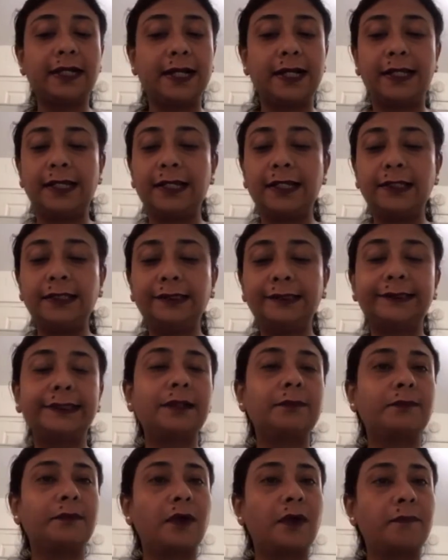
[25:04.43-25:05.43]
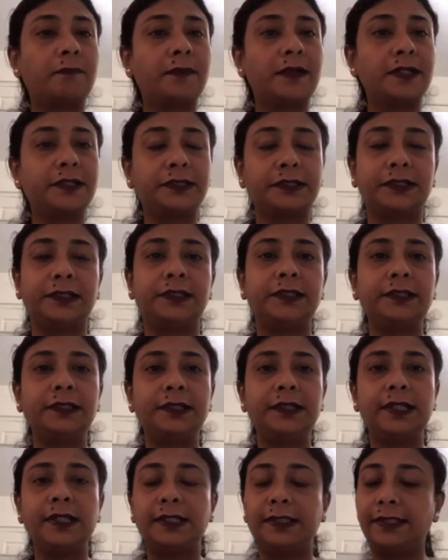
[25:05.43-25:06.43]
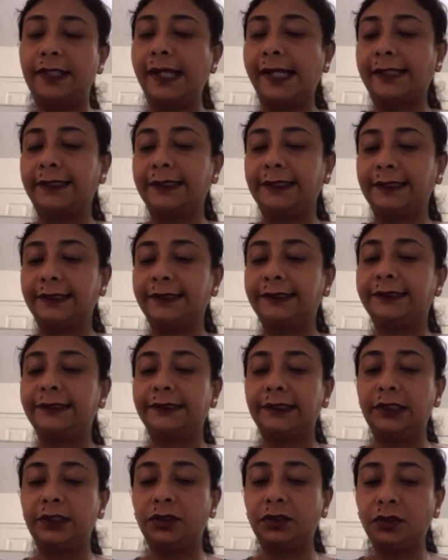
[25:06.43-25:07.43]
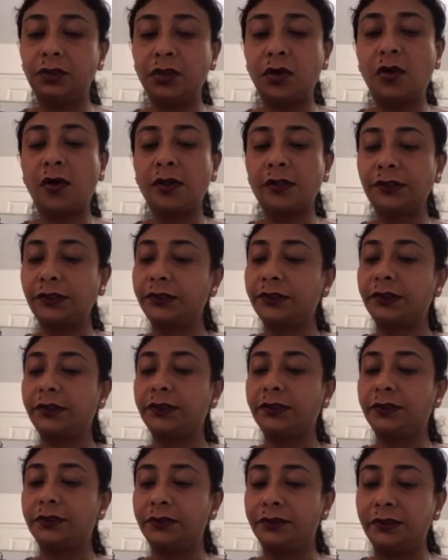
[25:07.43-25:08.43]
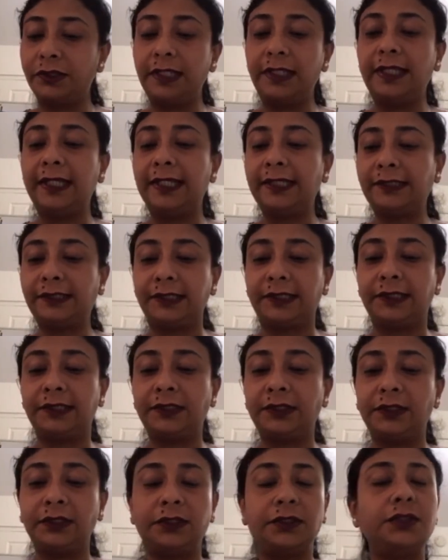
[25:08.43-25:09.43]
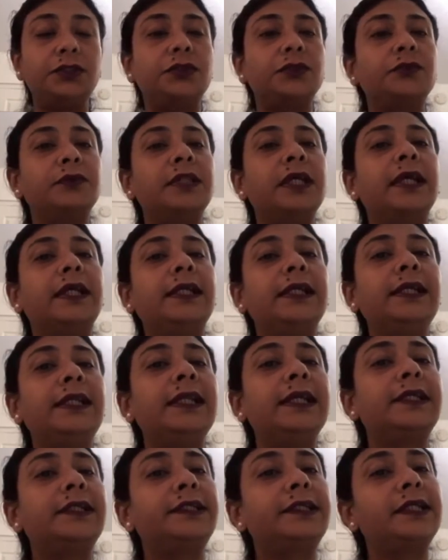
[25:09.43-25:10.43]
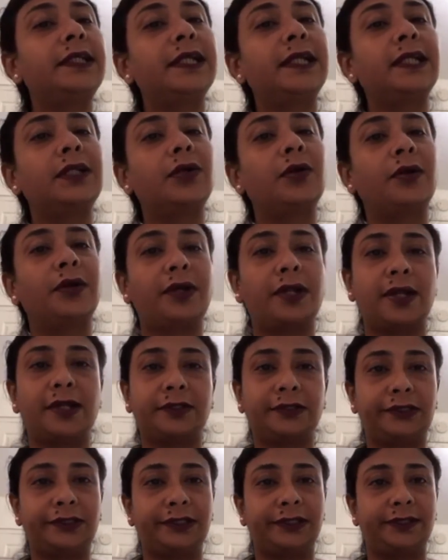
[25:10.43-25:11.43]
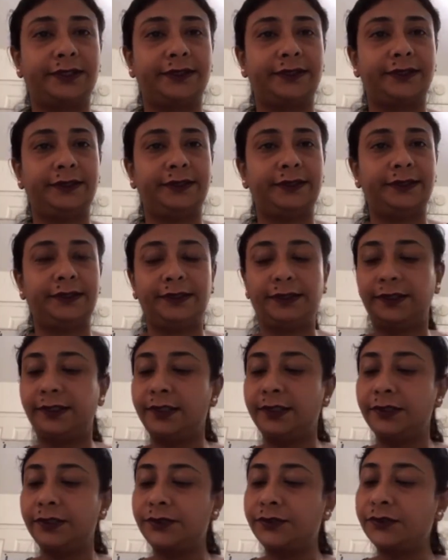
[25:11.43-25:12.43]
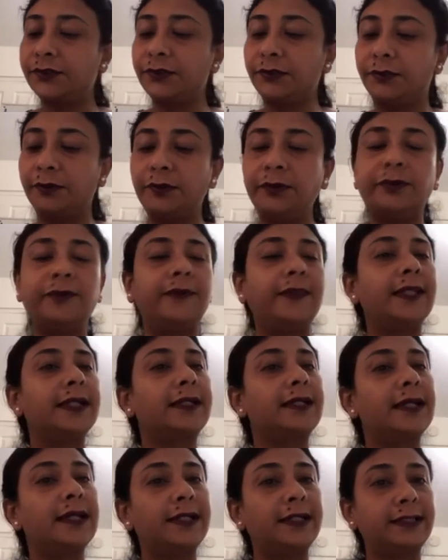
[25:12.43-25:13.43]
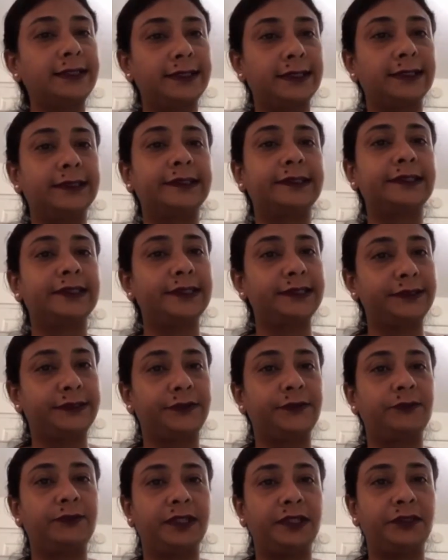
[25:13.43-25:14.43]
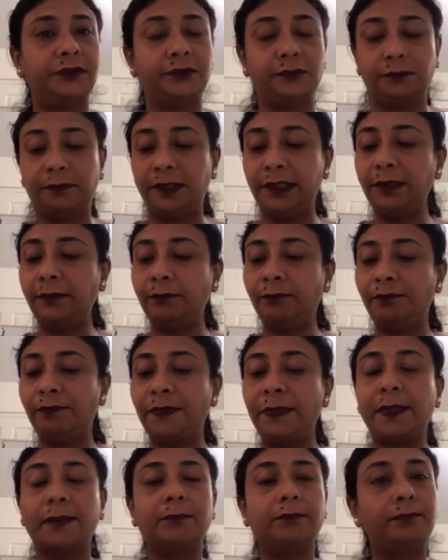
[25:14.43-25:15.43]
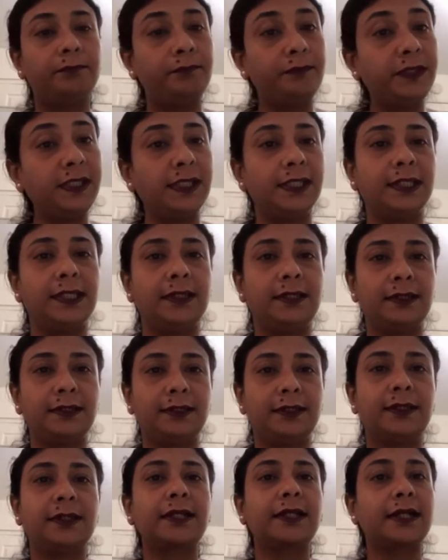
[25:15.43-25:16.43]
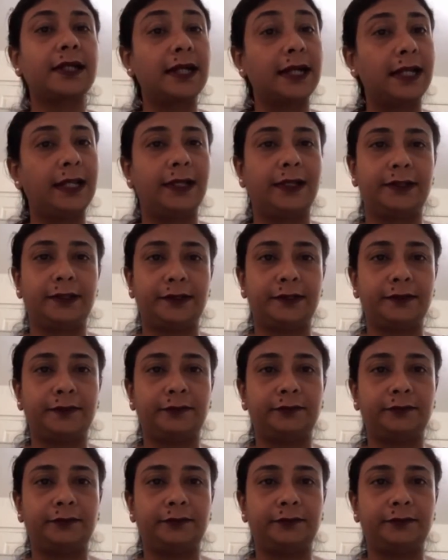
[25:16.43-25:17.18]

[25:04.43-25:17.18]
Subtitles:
color is the property that is not related to the electrical conduction. So the correct answer is going to be B, color.